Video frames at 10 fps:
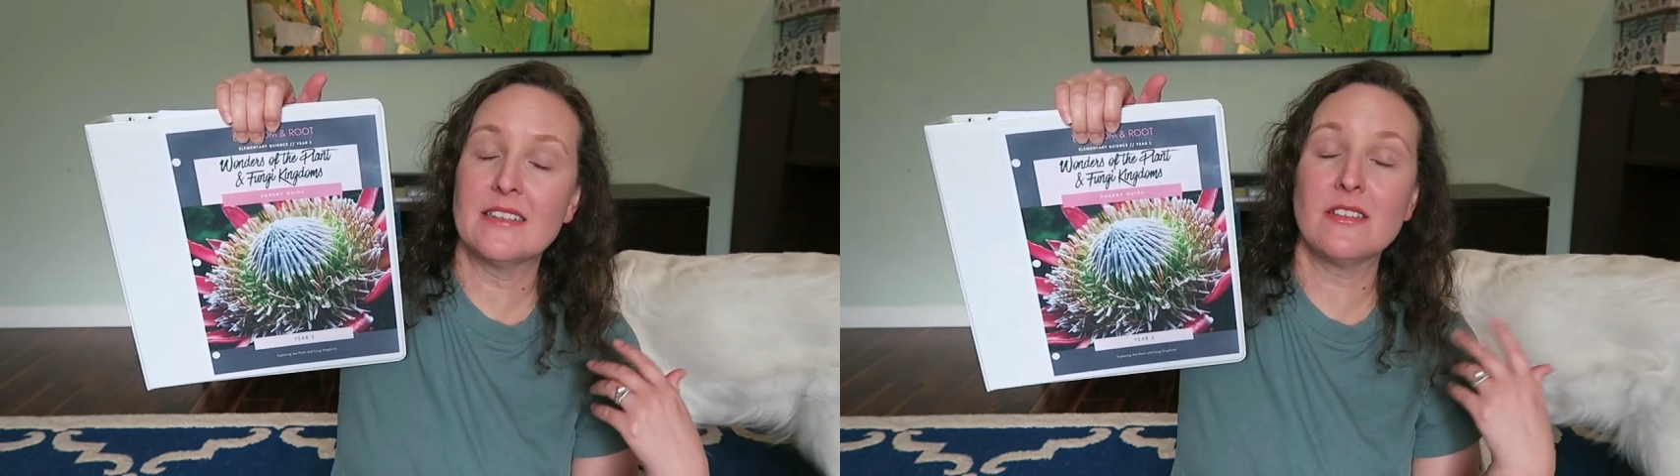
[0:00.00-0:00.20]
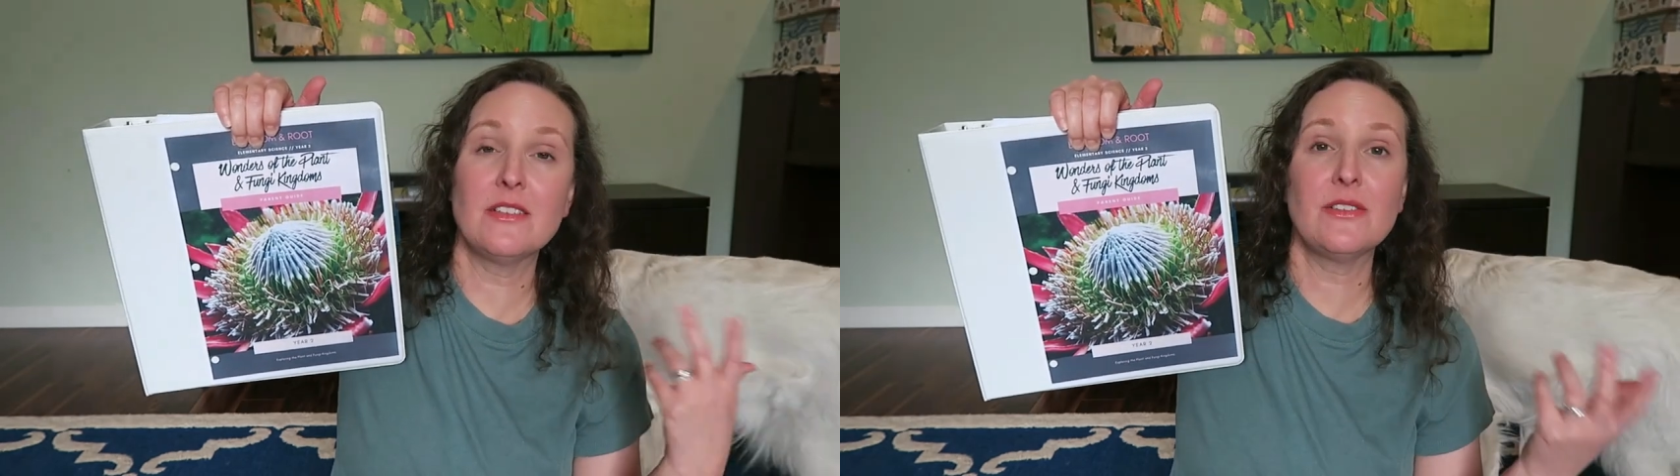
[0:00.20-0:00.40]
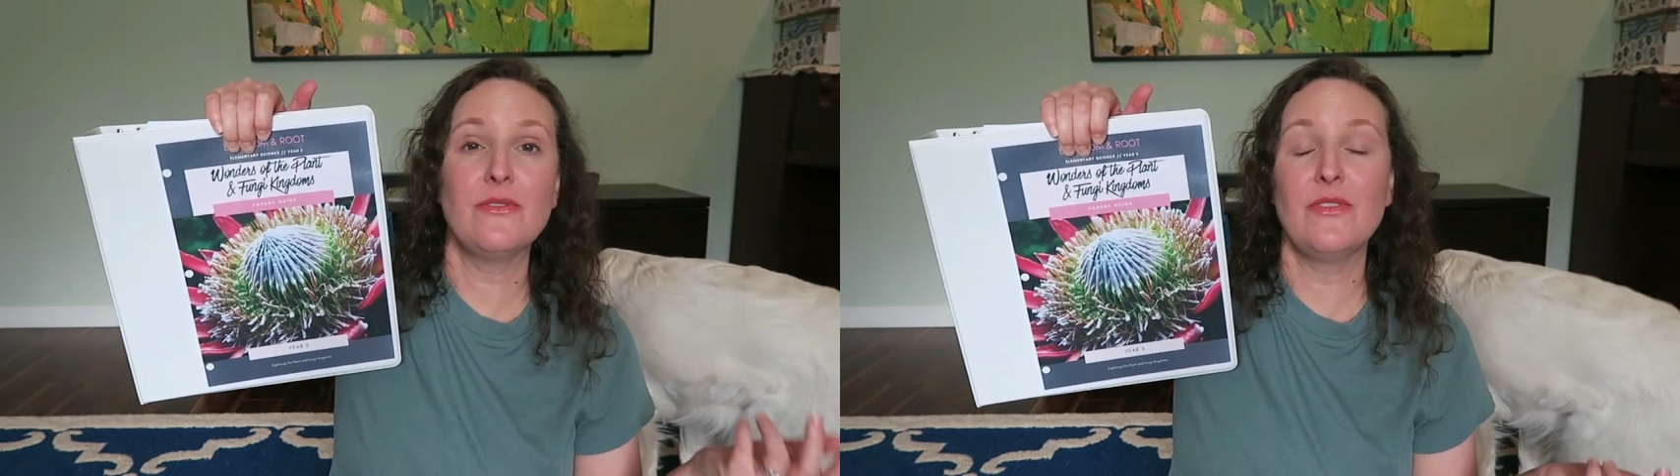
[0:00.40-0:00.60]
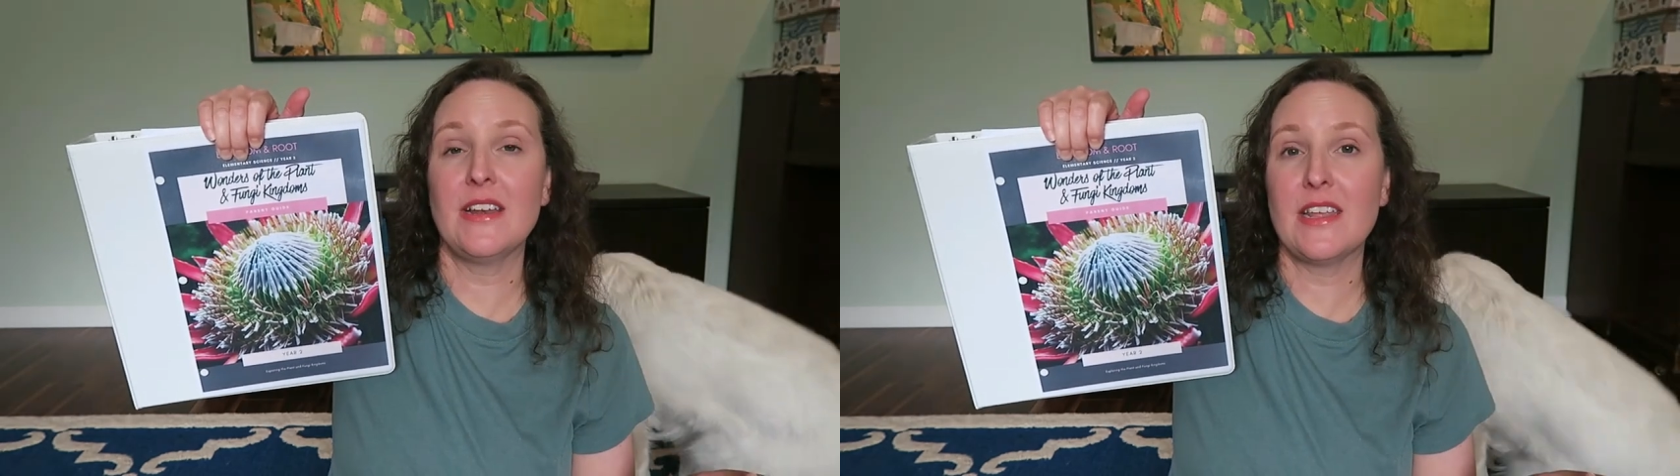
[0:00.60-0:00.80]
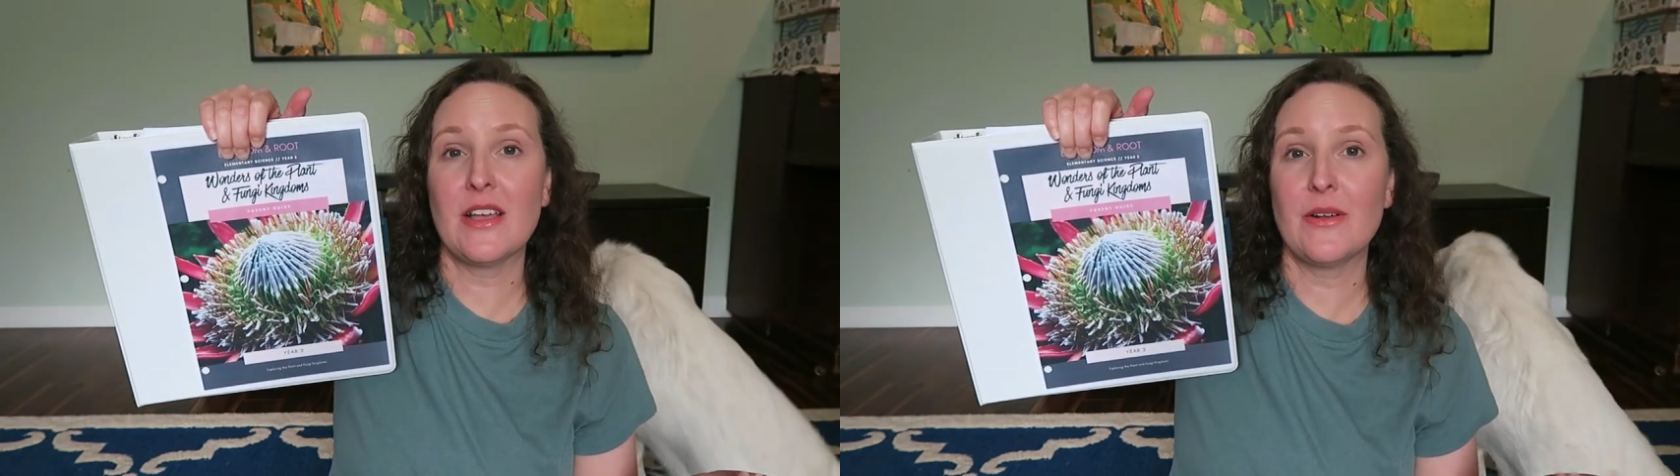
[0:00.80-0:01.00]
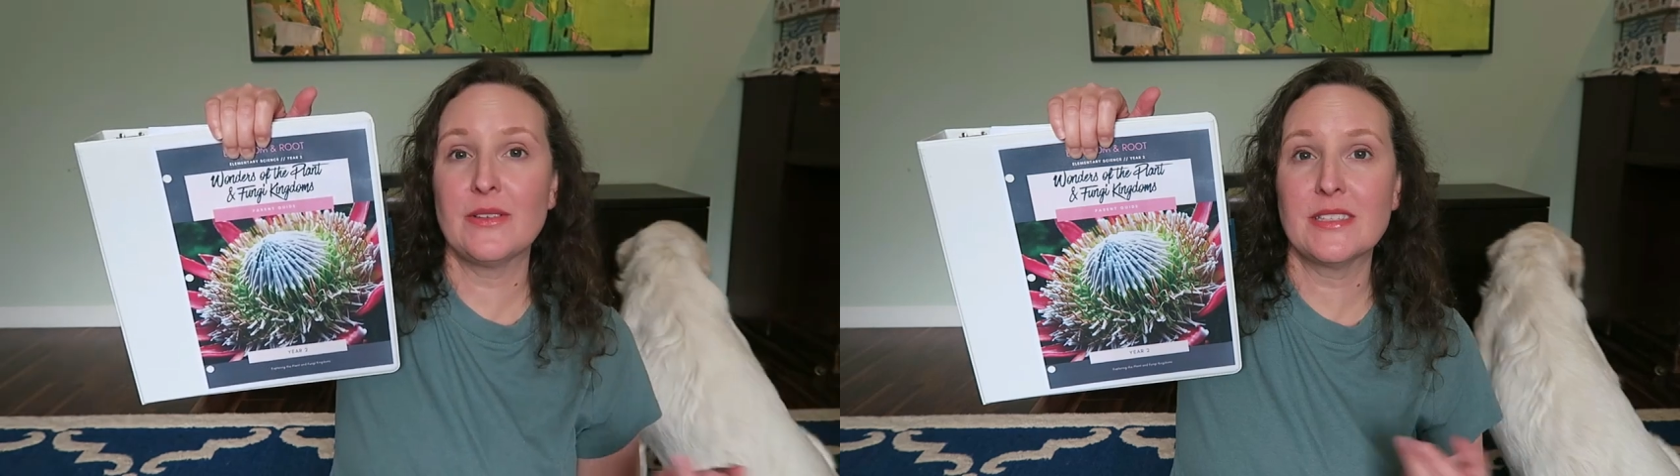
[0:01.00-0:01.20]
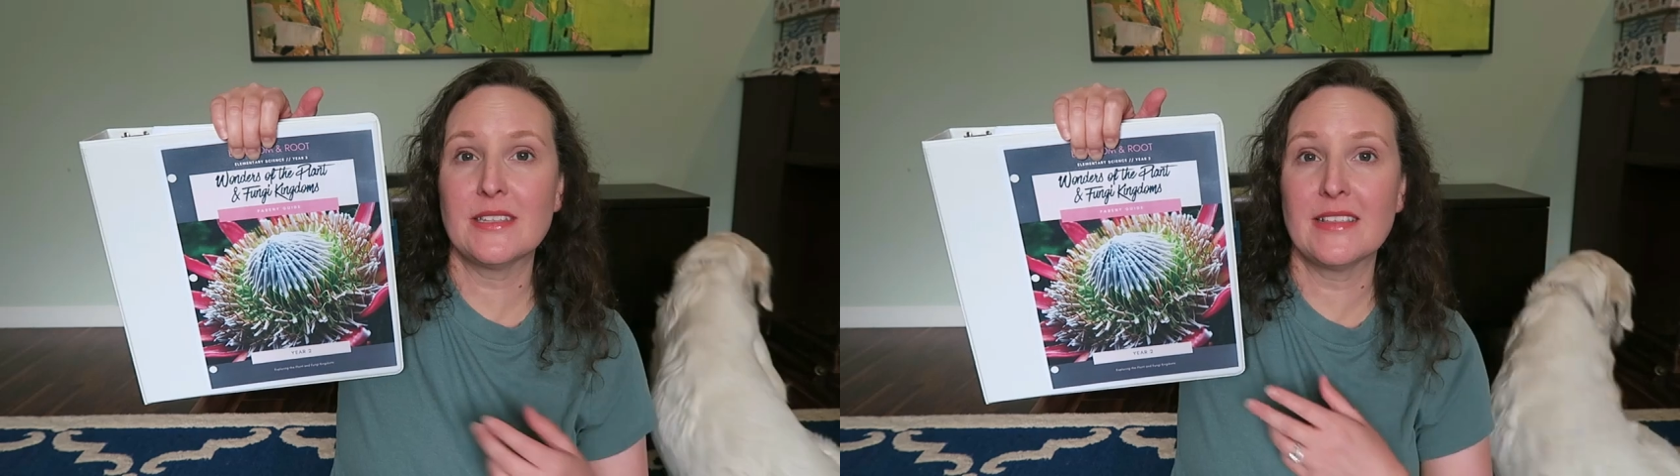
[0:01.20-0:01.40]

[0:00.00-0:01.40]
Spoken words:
There's also videos